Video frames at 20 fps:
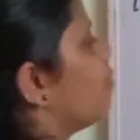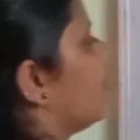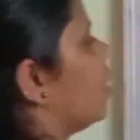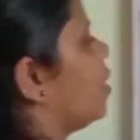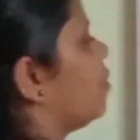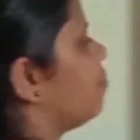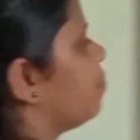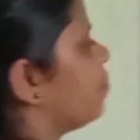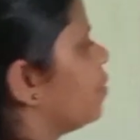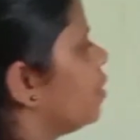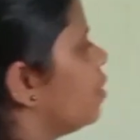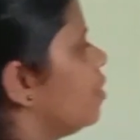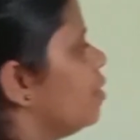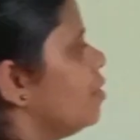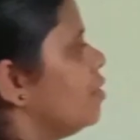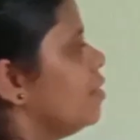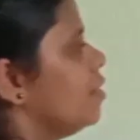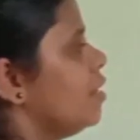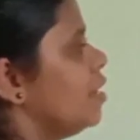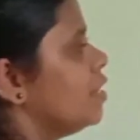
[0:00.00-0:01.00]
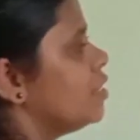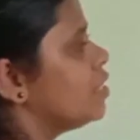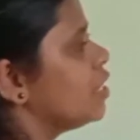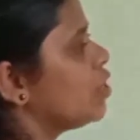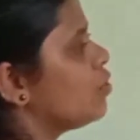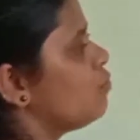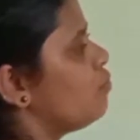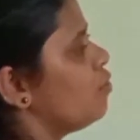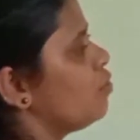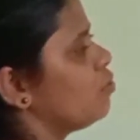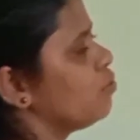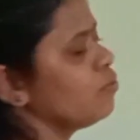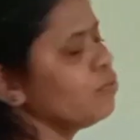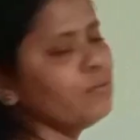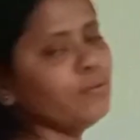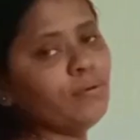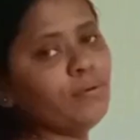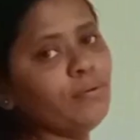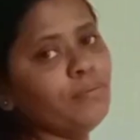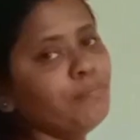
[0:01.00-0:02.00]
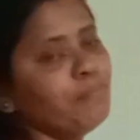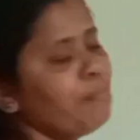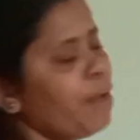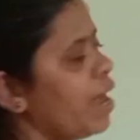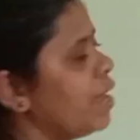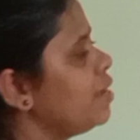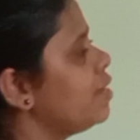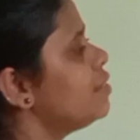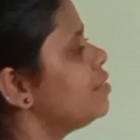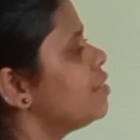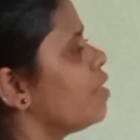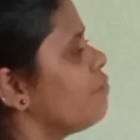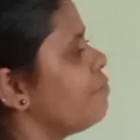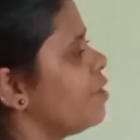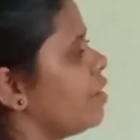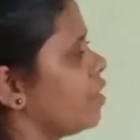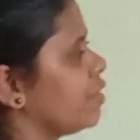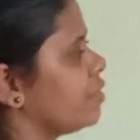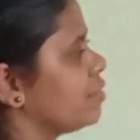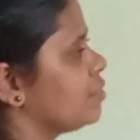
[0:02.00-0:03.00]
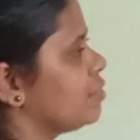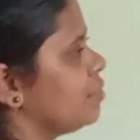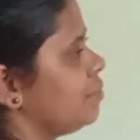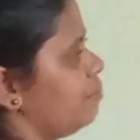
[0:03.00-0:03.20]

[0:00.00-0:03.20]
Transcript: square is equal to minus 7x.